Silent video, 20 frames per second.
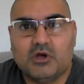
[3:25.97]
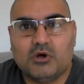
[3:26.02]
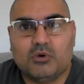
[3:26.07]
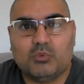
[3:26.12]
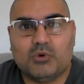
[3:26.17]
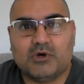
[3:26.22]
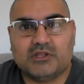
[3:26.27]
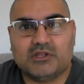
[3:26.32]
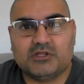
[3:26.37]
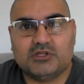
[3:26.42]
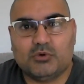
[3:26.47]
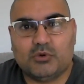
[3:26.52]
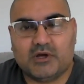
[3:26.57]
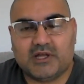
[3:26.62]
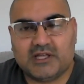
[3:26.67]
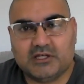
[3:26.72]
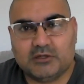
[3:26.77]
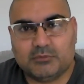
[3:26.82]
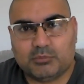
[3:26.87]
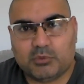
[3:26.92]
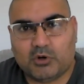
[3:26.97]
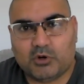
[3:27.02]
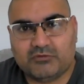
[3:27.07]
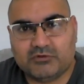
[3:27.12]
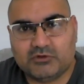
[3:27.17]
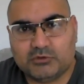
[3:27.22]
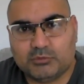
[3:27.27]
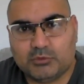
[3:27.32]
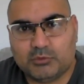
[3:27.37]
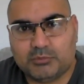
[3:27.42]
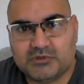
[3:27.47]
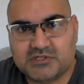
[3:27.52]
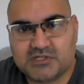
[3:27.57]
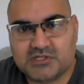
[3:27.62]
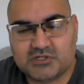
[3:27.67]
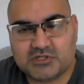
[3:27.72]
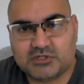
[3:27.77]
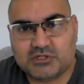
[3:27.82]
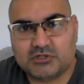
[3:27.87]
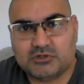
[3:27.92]
whether you are in a profitable
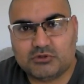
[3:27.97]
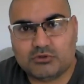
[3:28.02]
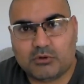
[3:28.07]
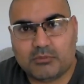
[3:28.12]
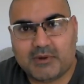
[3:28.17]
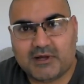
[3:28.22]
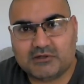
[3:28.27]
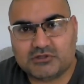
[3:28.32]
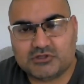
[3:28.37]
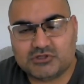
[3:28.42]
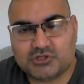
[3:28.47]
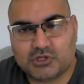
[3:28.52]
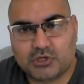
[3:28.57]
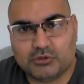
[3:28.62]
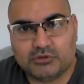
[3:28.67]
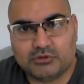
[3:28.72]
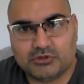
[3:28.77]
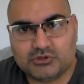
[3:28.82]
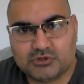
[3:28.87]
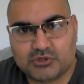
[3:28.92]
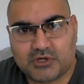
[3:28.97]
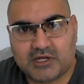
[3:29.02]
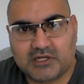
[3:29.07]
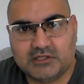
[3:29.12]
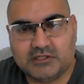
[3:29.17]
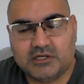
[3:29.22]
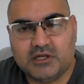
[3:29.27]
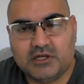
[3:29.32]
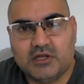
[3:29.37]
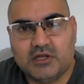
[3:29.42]
position and you're about to choke a trade,